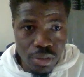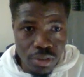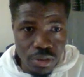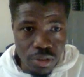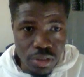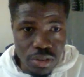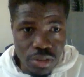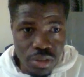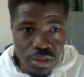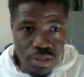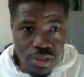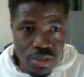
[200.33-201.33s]
this
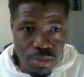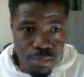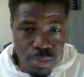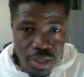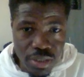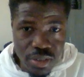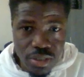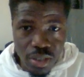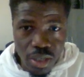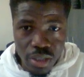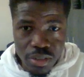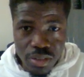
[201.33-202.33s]
is the maths,
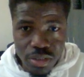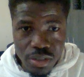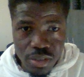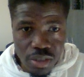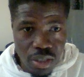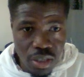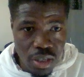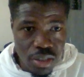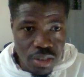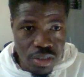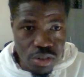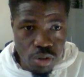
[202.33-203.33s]
and this is
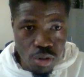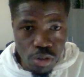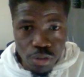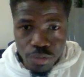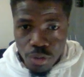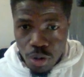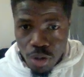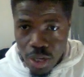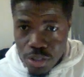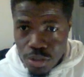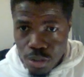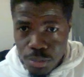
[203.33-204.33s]
the scores for other
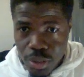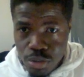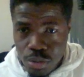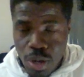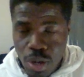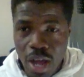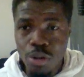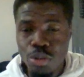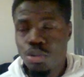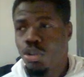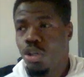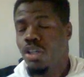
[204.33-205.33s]
subjects. So I
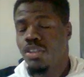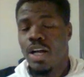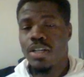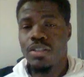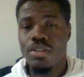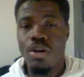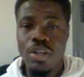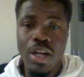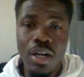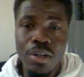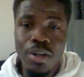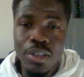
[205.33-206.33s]
also ran
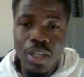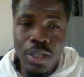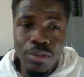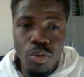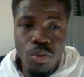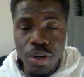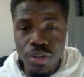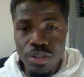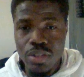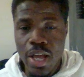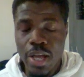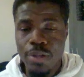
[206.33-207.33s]
other
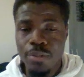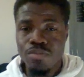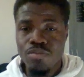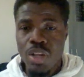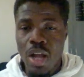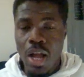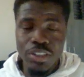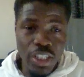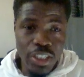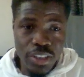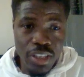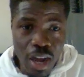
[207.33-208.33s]
queries, like I
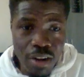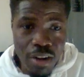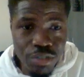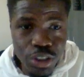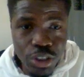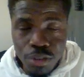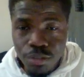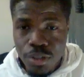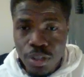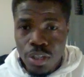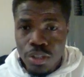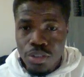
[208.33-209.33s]
checked the average of
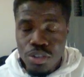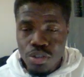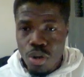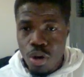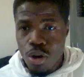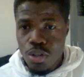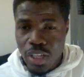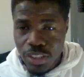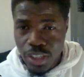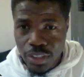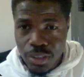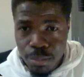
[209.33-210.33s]
the scores, I
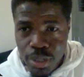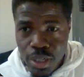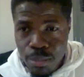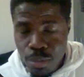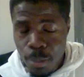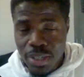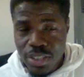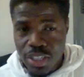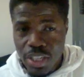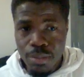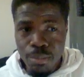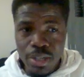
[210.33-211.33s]
checked the minimum, I
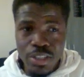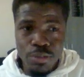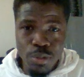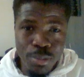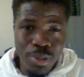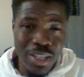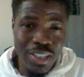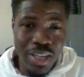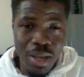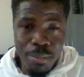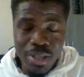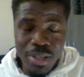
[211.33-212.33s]
checked the maximum, and then
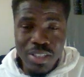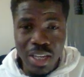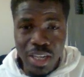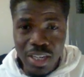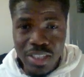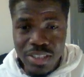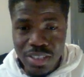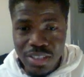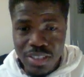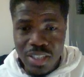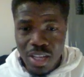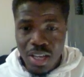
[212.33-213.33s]
I made the
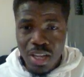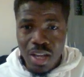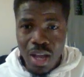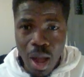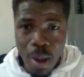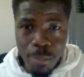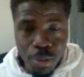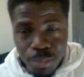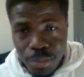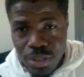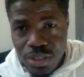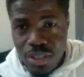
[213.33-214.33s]
analysis
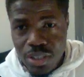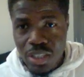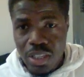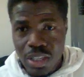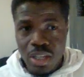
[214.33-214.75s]
appropriately